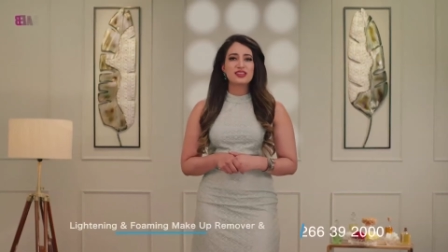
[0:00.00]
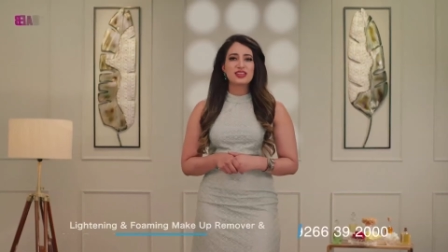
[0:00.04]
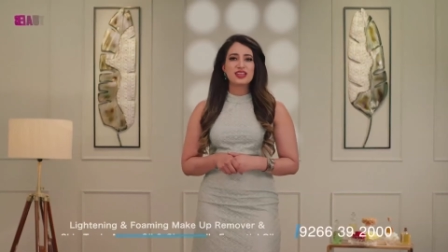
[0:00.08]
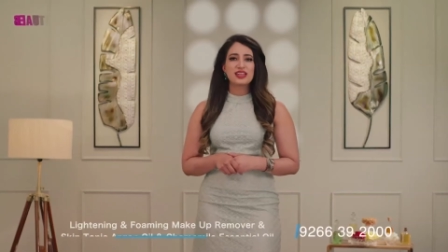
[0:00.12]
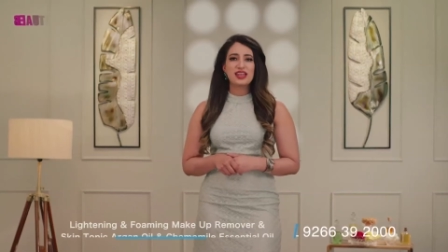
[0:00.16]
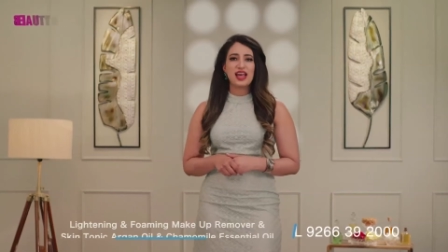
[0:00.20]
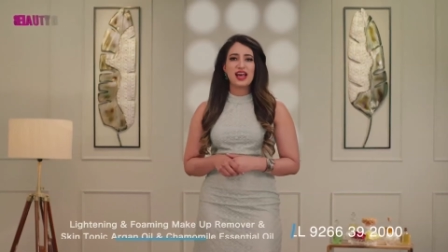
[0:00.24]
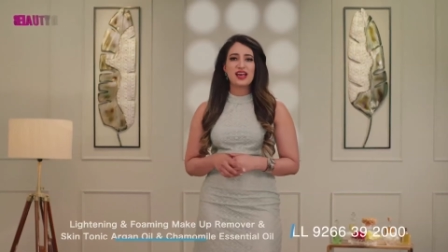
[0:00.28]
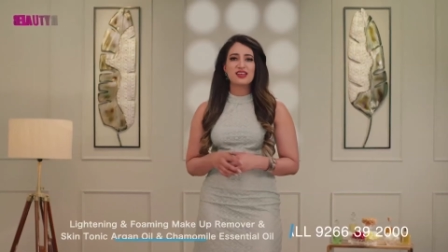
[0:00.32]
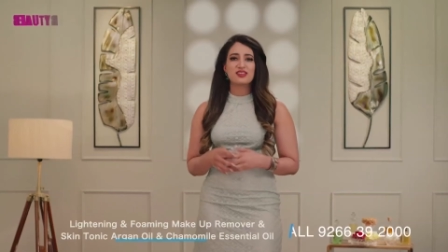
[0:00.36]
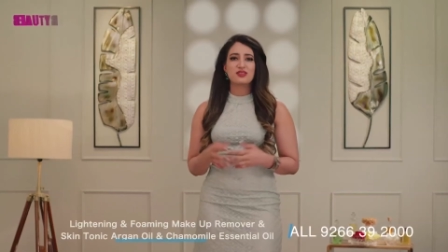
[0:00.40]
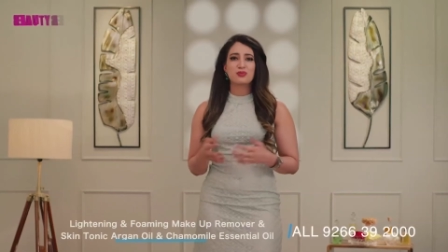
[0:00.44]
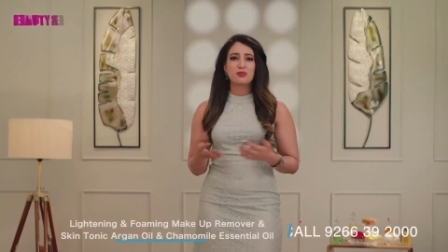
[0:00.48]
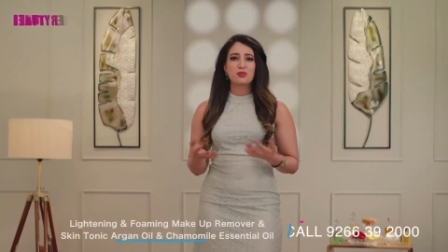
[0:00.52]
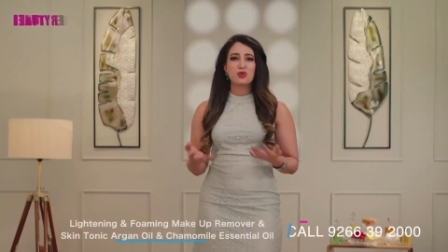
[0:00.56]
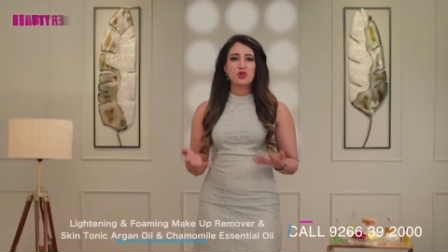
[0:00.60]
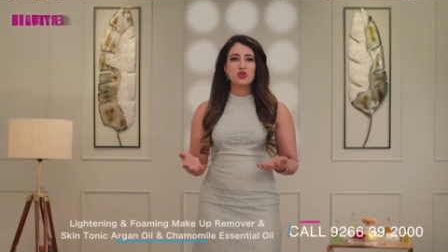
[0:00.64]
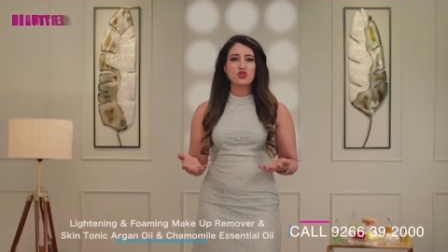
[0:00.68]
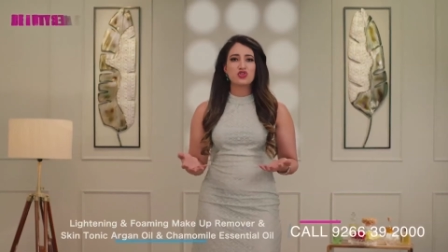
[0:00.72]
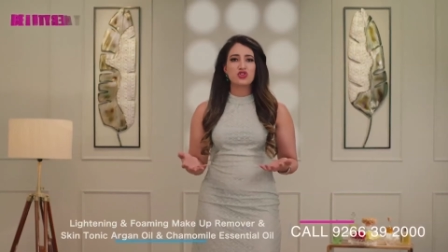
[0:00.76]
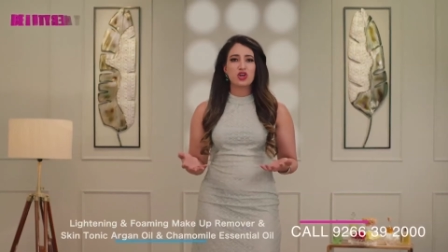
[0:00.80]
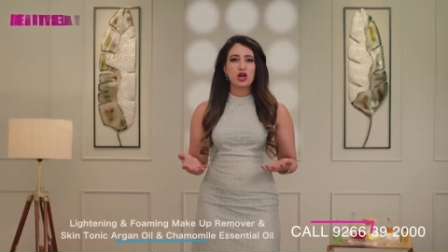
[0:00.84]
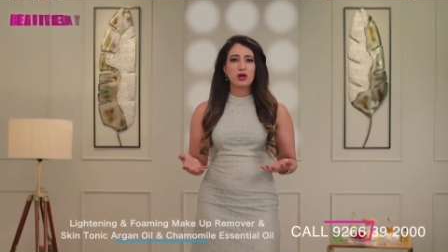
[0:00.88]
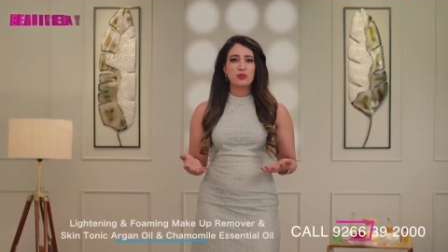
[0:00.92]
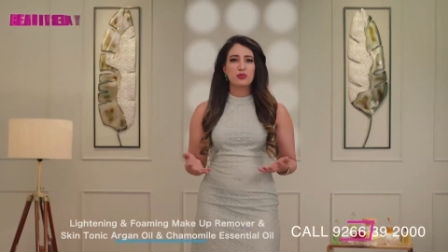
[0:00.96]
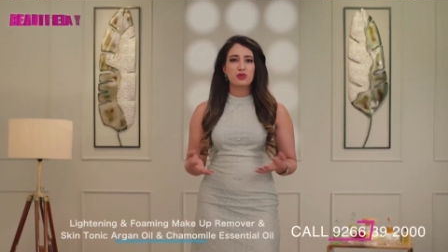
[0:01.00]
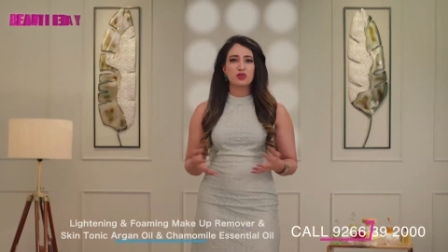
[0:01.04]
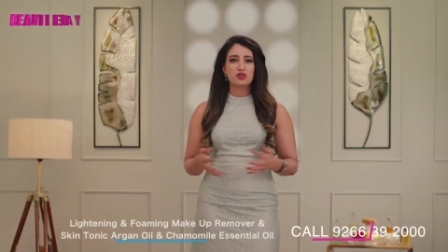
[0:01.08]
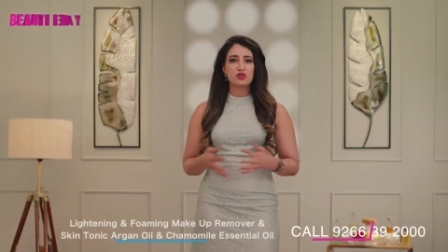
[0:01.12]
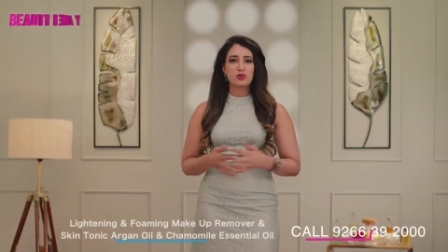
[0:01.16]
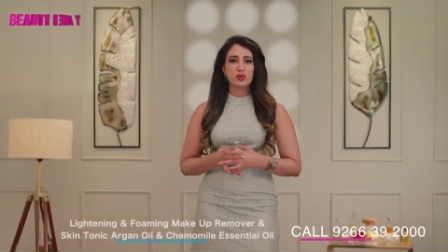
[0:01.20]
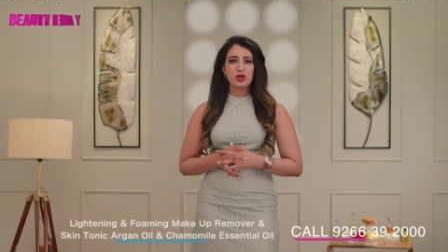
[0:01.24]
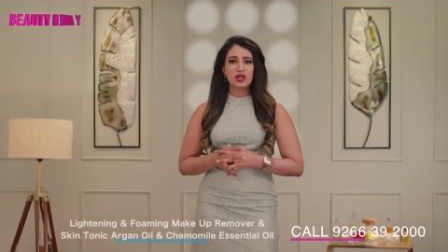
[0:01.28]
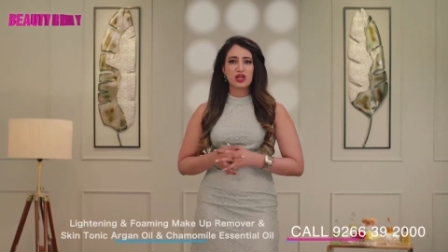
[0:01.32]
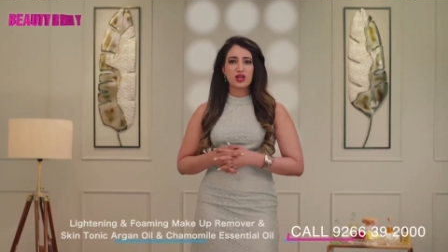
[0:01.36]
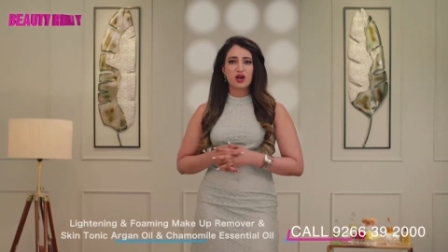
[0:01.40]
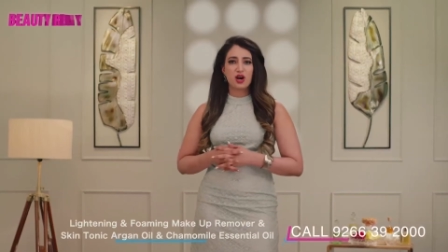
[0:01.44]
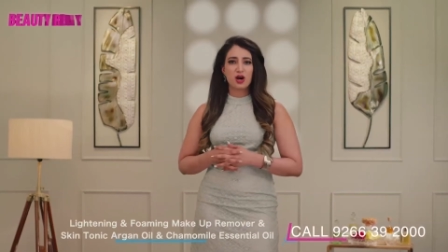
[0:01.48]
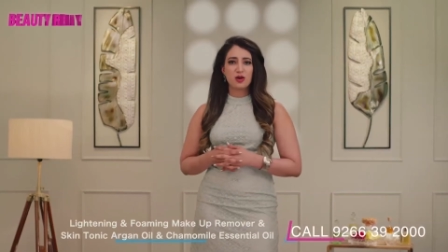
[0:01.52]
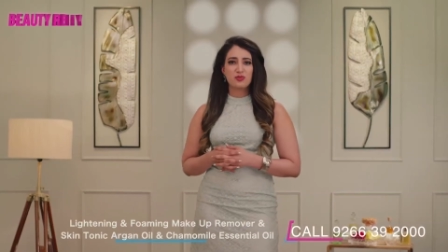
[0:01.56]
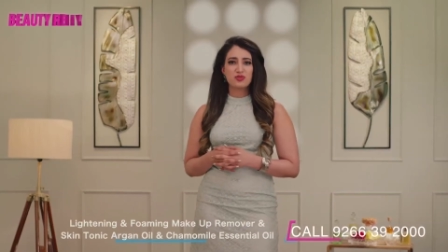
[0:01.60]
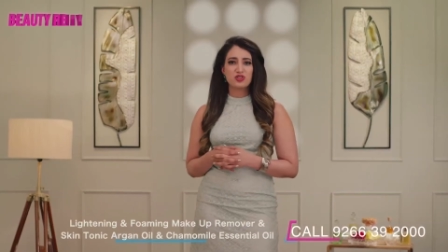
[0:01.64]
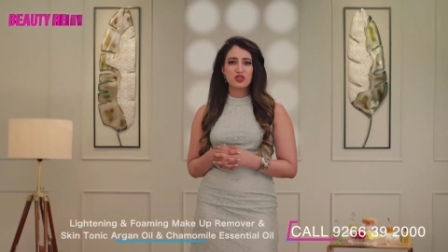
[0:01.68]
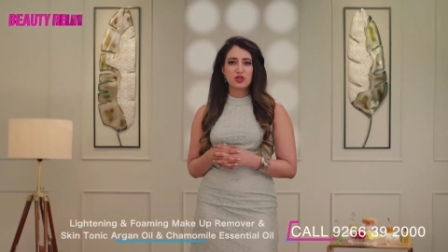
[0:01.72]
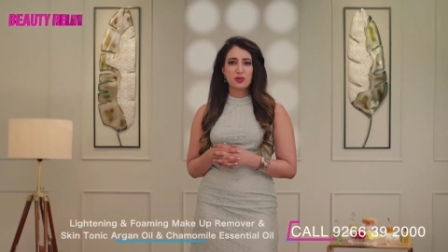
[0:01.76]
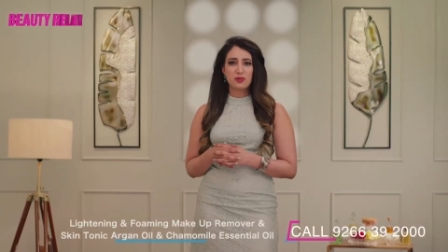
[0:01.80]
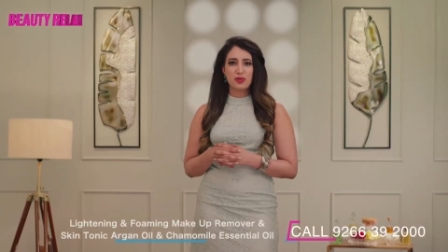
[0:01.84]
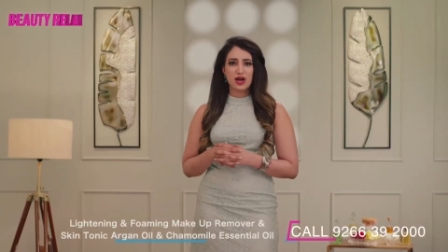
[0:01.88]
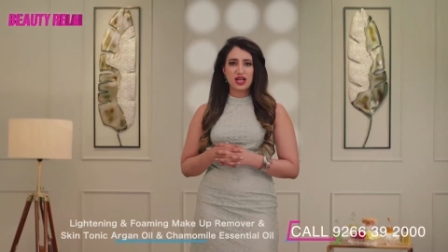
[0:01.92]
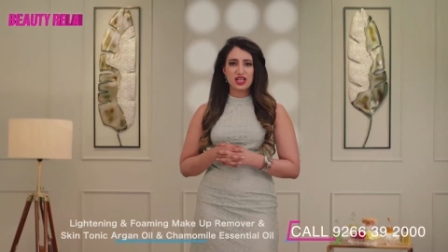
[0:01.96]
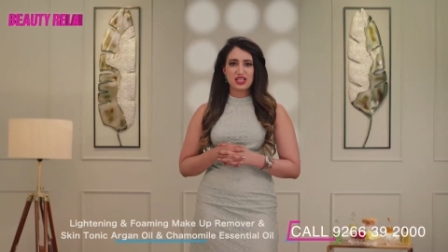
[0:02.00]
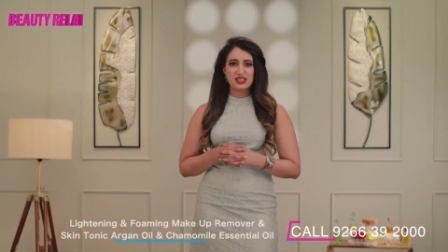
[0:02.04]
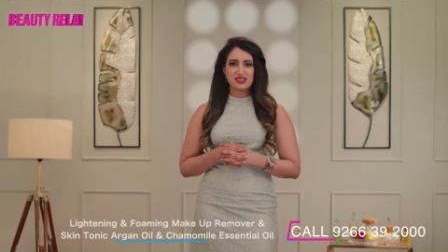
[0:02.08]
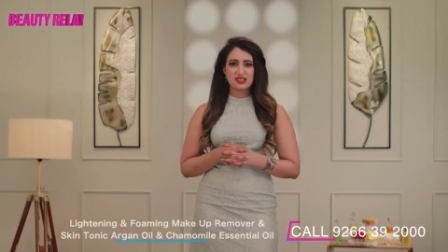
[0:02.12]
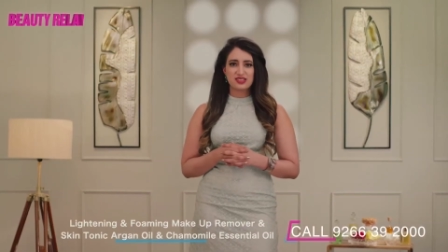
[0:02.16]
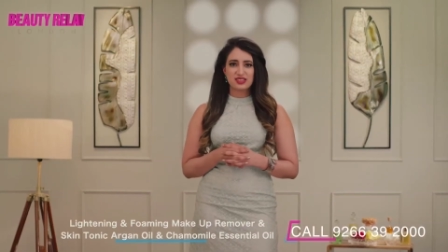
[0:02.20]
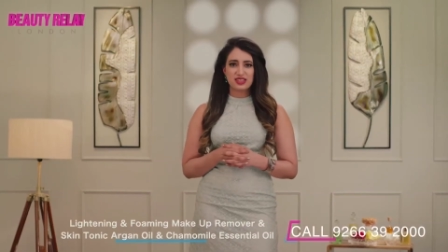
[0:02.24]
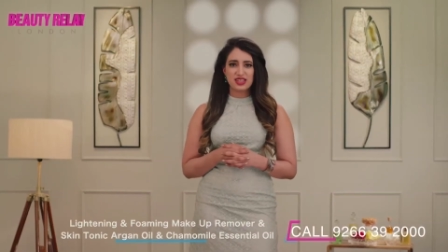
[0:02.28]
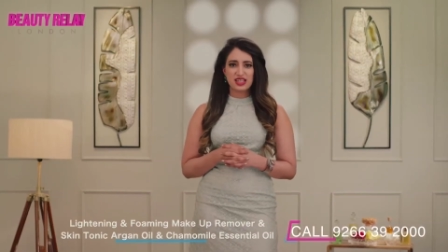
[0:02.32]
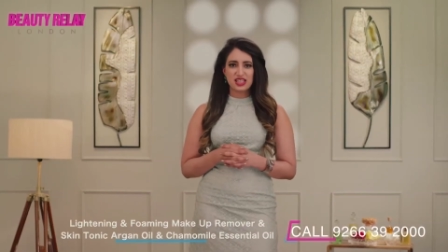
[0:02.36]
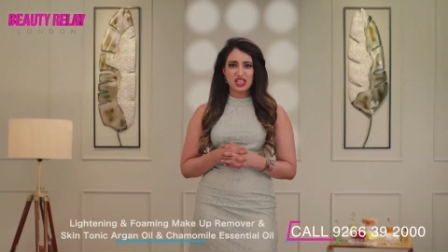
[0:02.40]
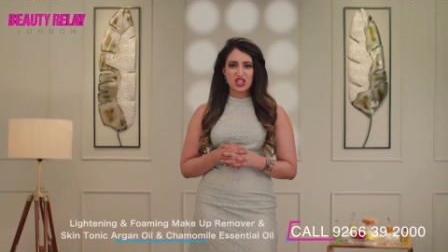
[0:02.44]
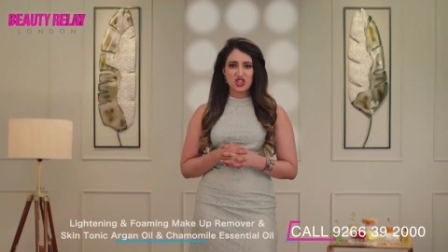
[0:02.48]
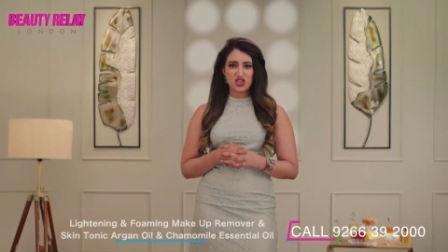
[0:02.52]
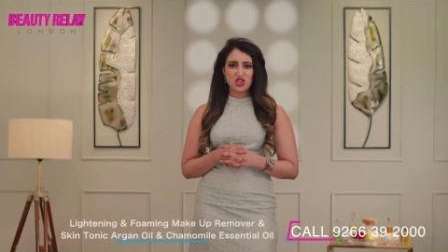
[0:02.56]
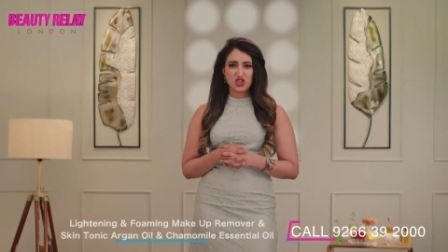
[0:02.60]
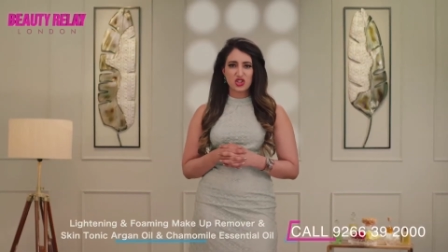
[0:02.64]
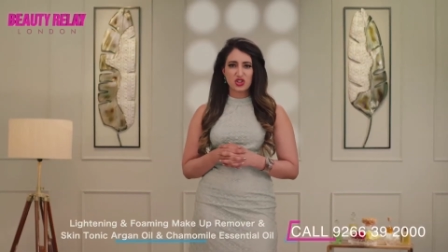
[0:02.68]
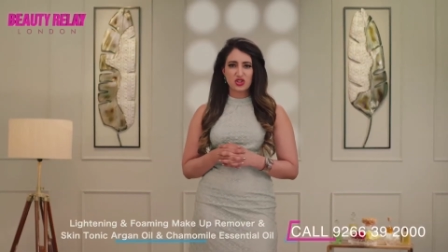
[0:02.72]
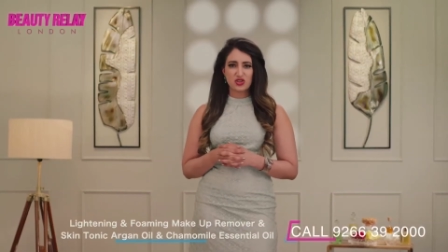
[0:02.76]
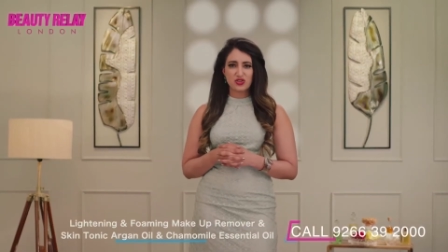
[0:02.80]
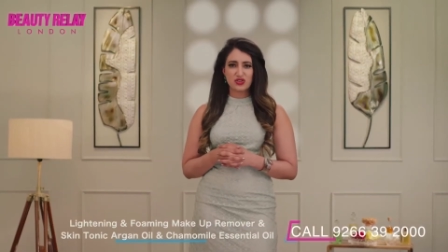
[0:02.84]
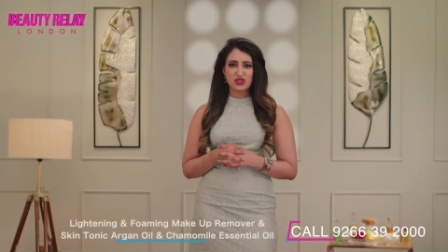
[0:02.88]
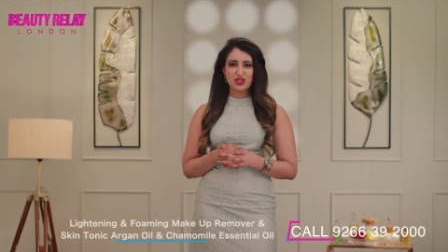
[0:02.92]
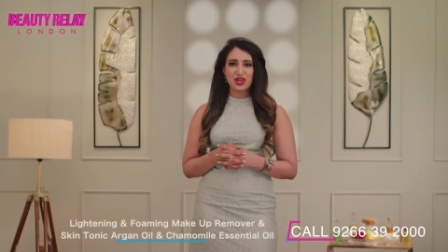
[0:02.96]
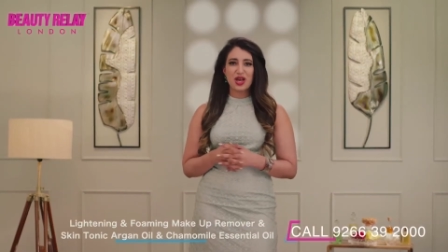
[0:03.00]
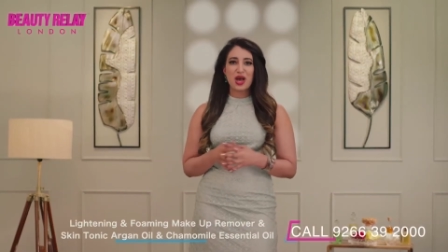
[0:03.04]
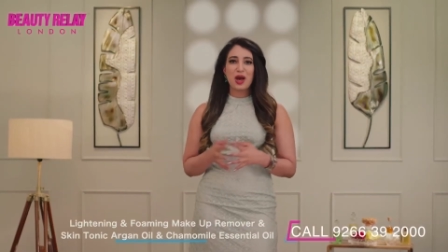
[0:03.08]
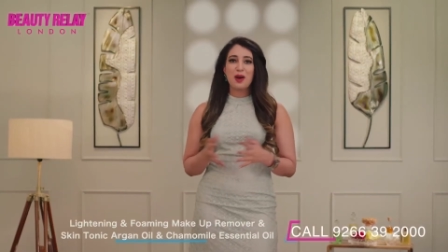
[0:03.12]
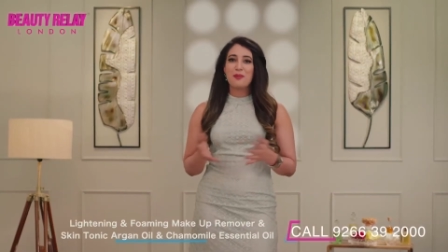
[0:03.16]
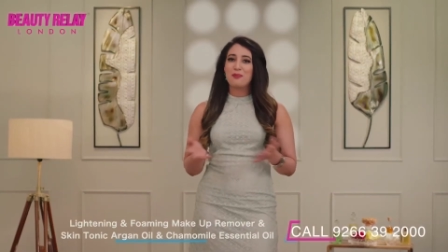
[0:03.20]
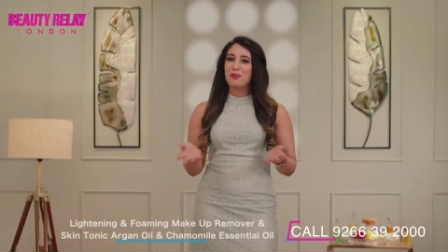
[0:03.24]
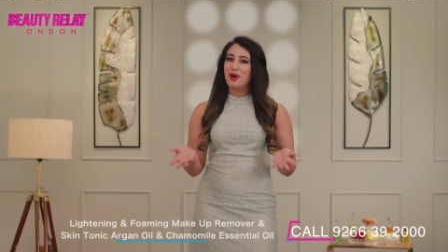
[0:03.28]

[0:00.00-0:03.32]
skin has more troubles when it comes to minor skin issues,